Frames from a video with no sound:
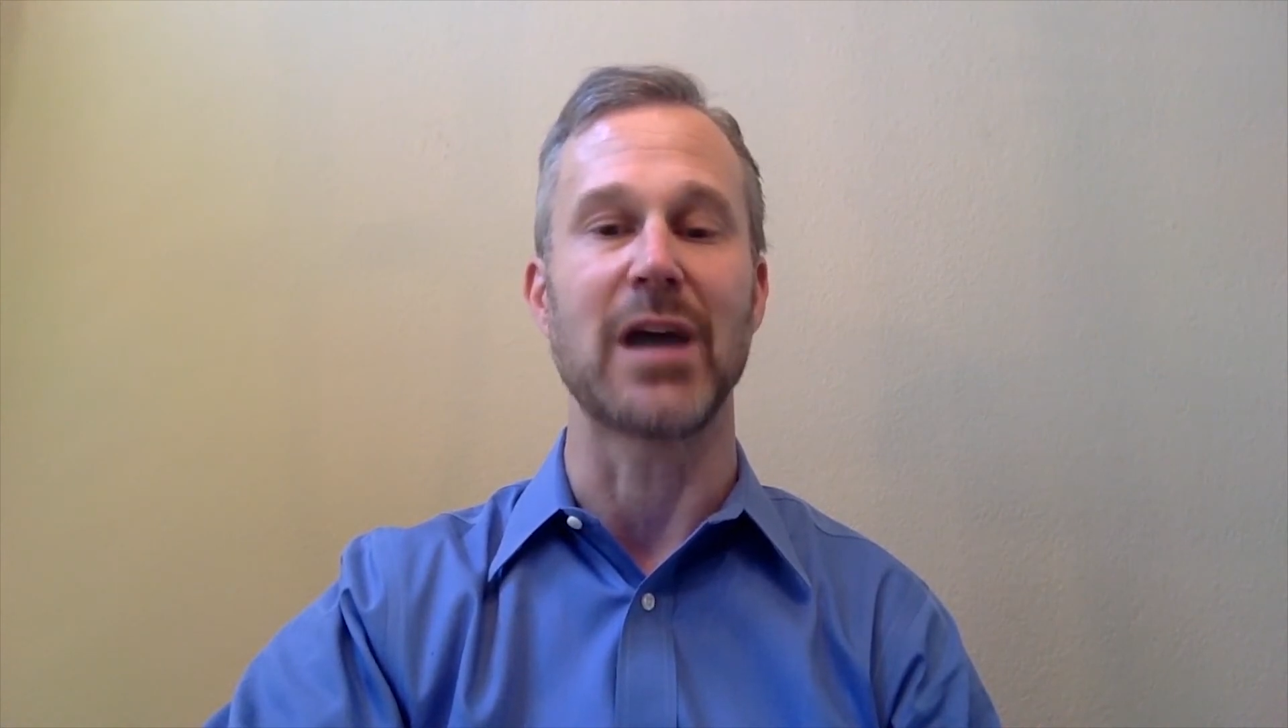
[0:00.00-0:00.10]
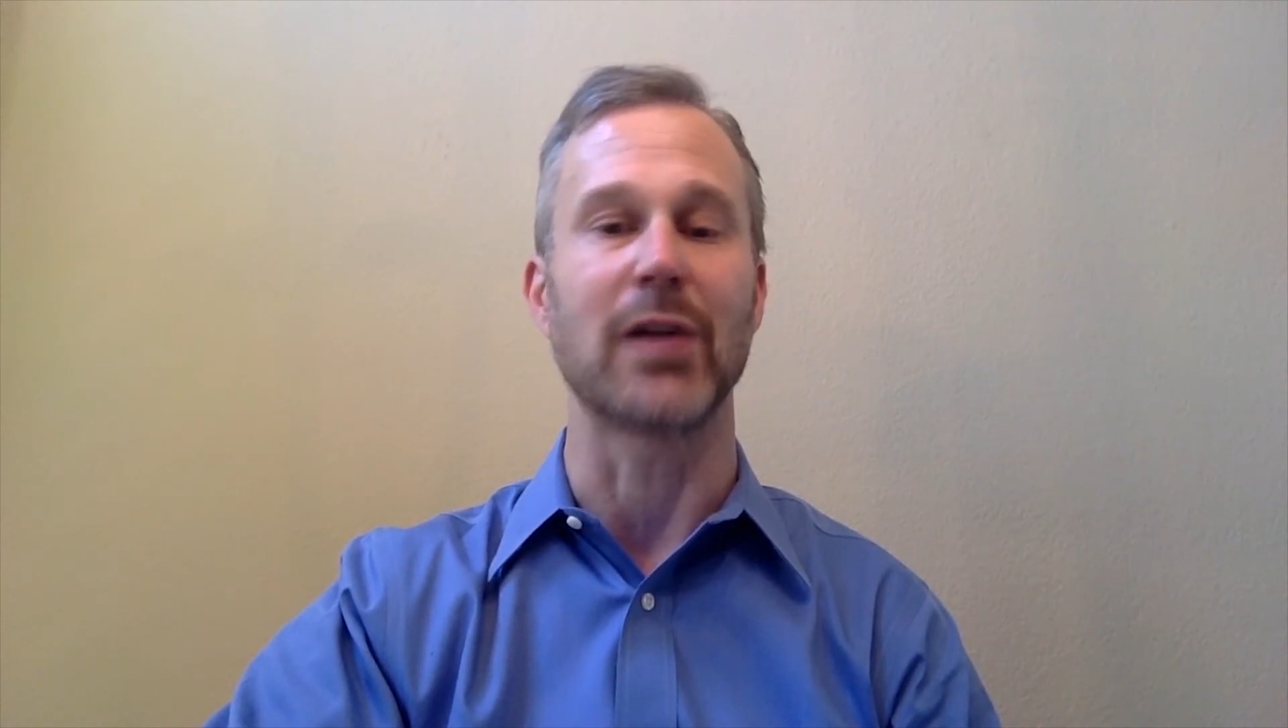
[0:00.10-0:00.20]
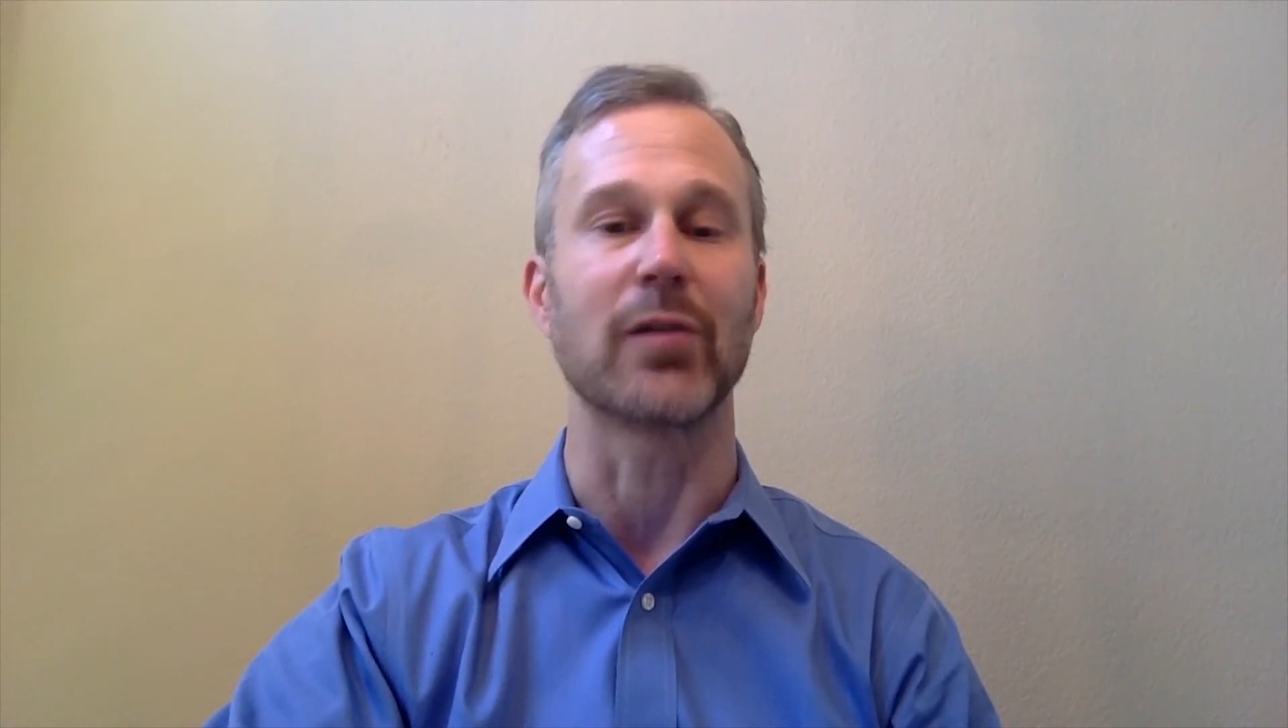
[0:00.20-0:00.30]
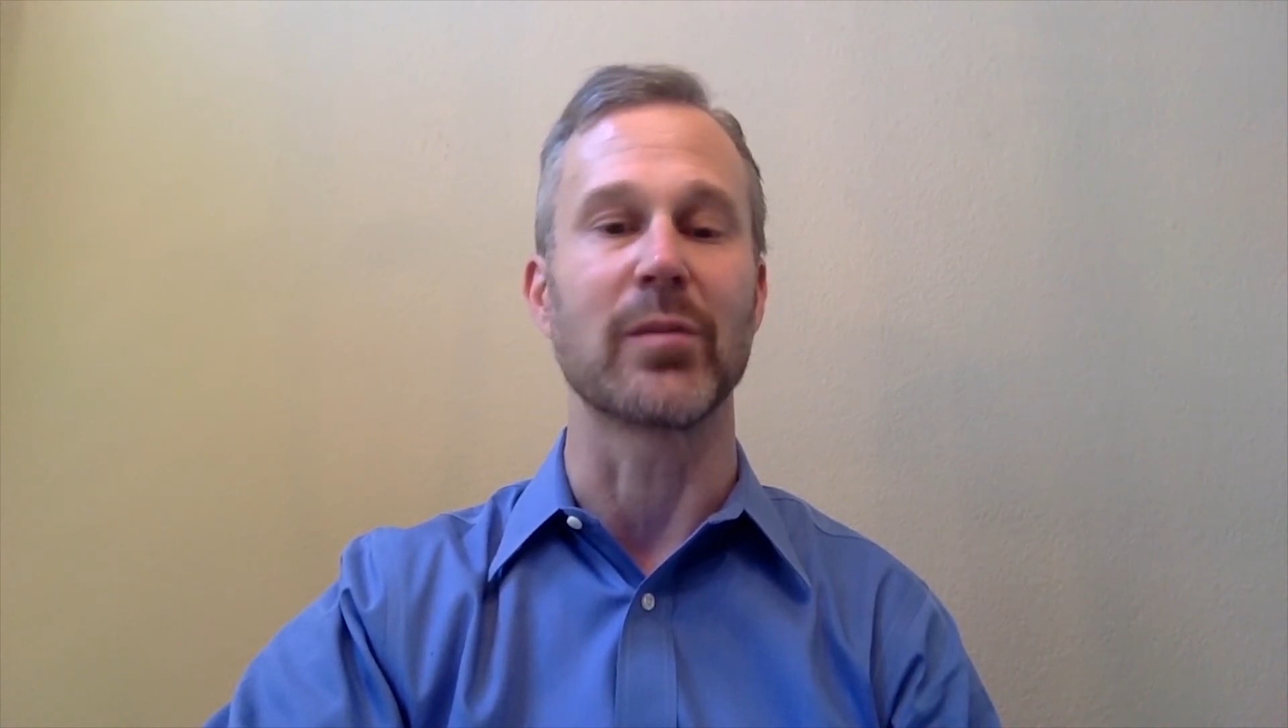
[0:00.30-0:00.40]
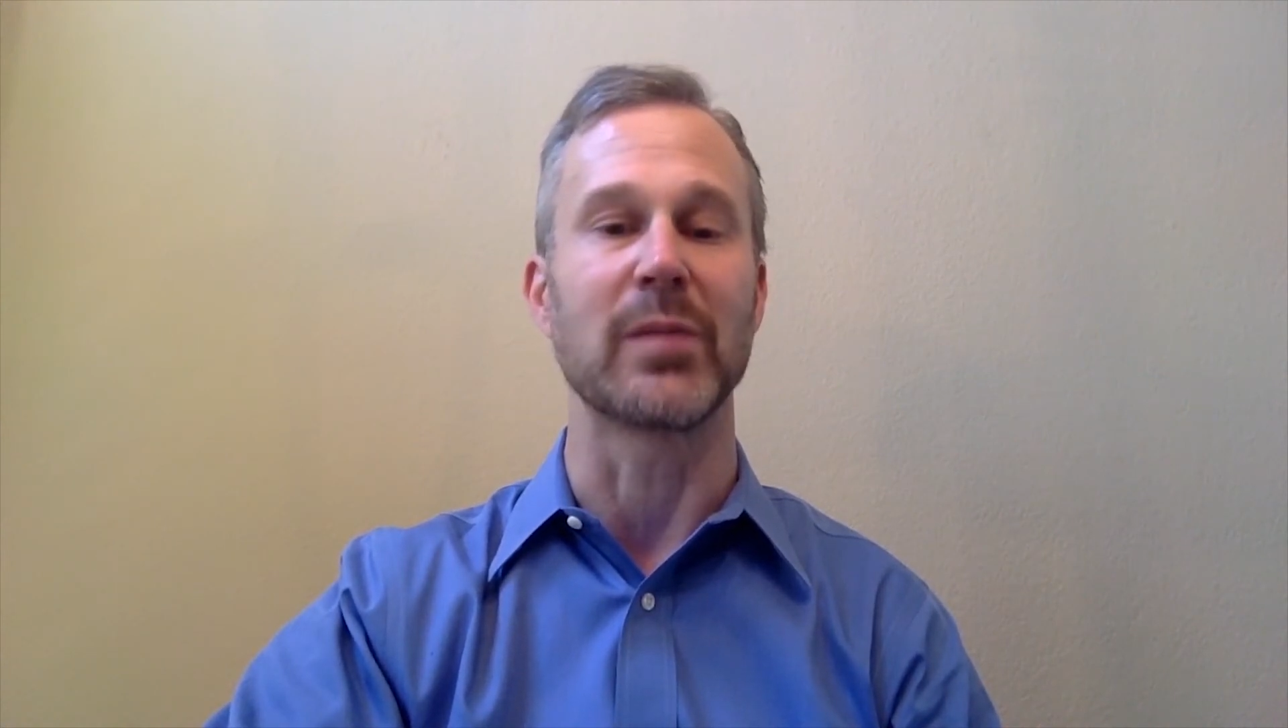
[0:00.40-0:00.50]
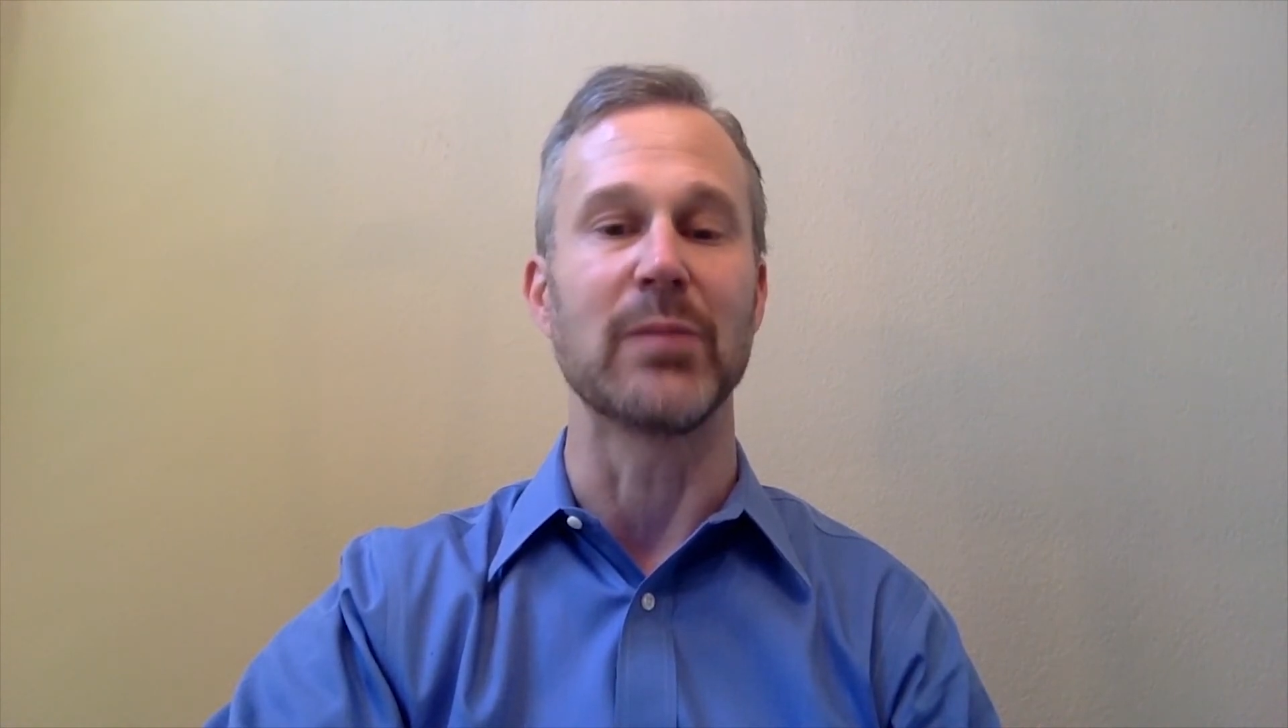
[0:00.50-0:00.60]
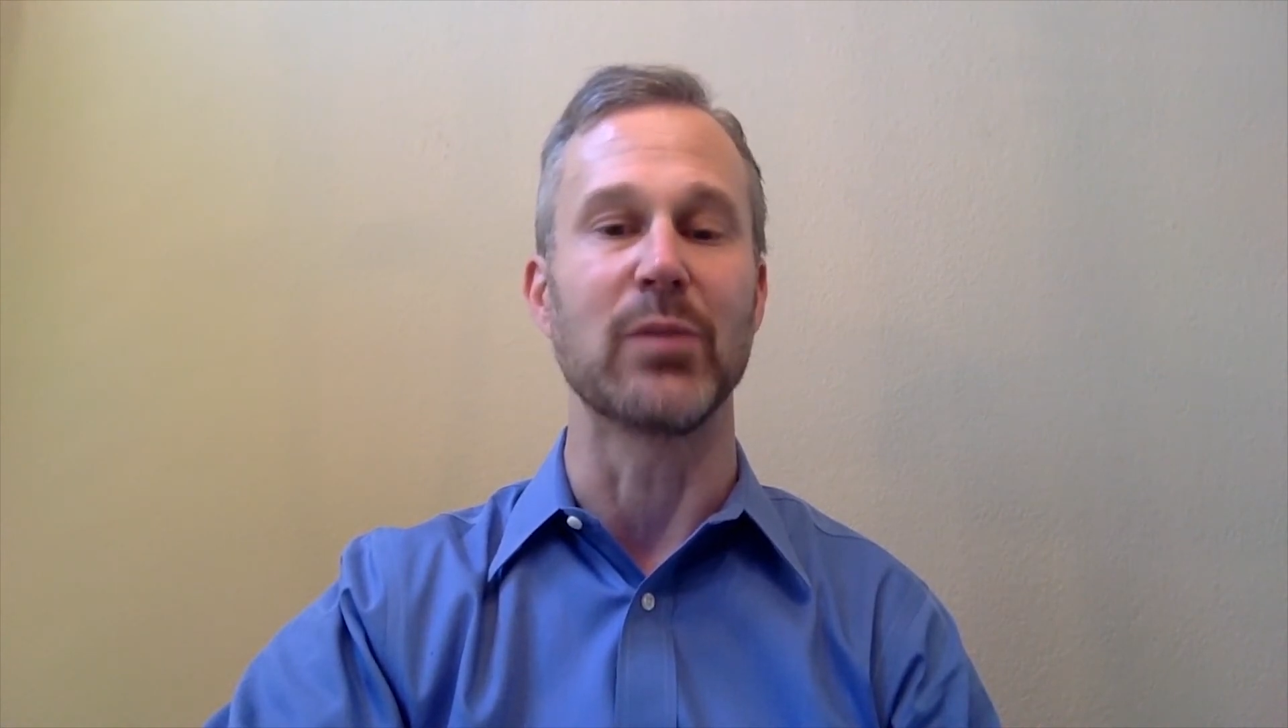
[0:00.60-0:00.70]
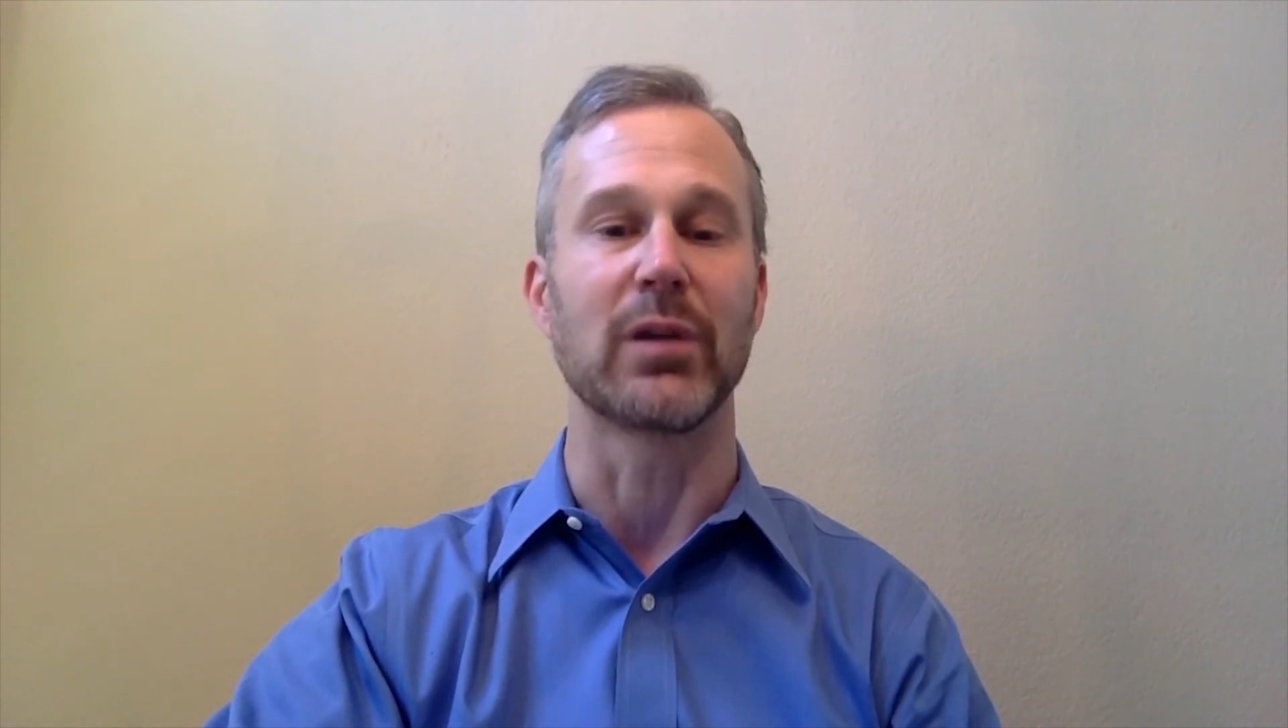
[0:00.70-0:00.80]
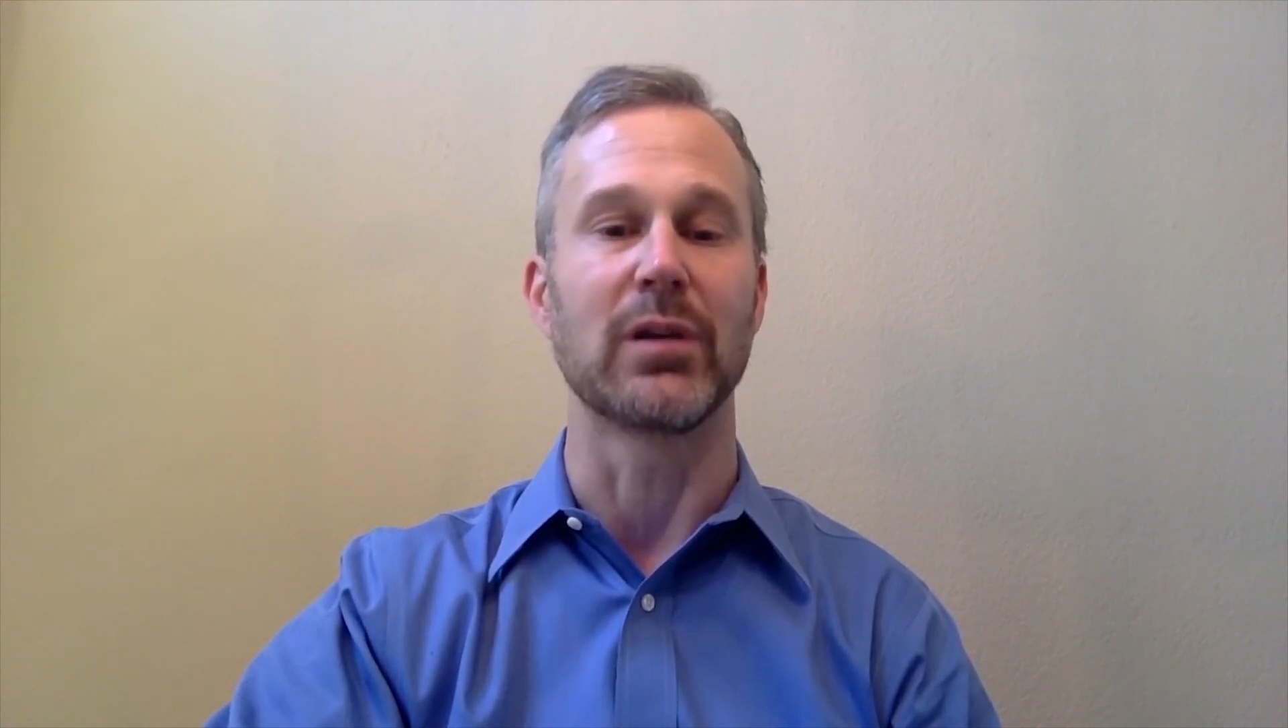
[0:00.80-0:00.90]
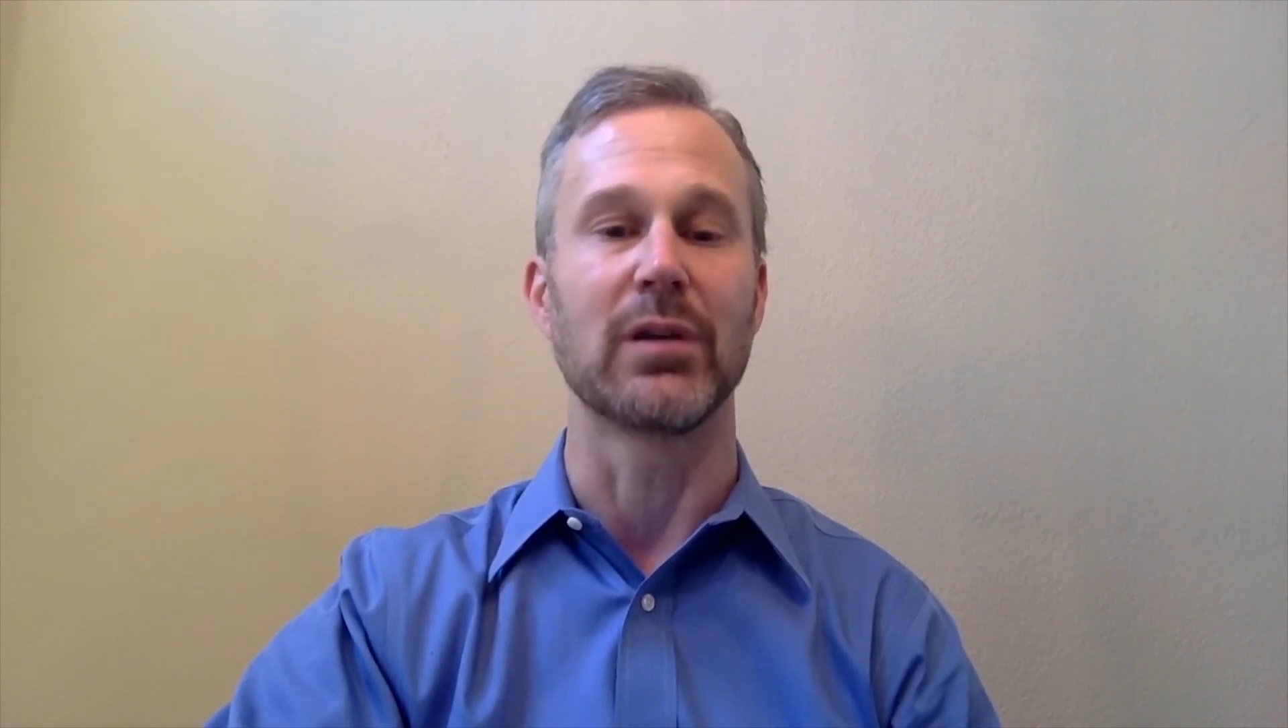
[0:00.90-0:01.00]
Algorithm
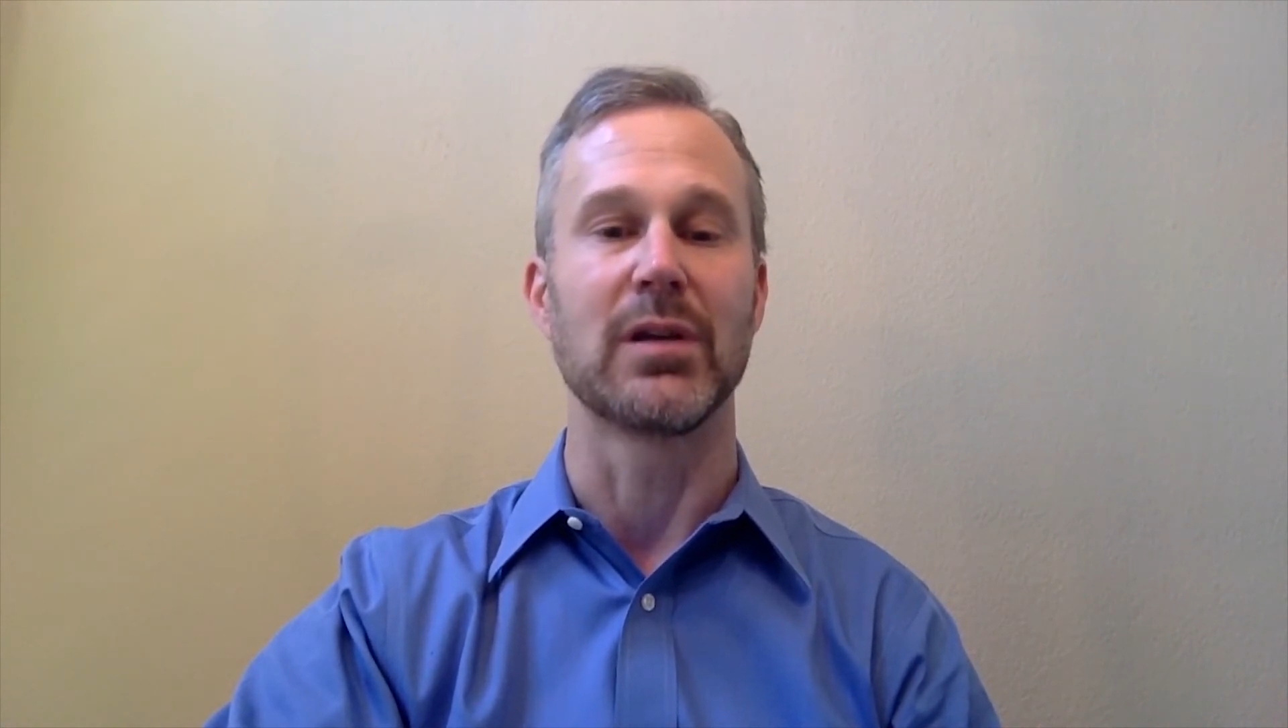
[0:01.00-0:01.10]
eBook.